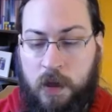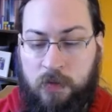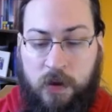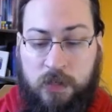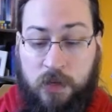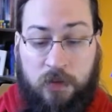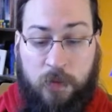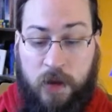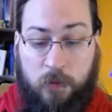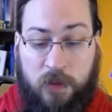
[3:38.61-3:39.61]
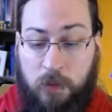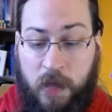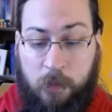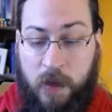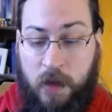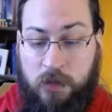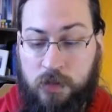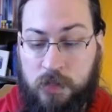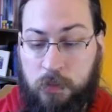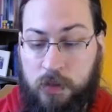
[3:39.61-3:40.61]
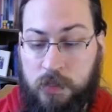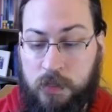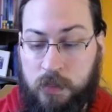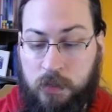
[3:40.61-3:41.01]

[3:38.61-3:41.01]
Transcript: Then I saw the man with the black patch and the Splendide,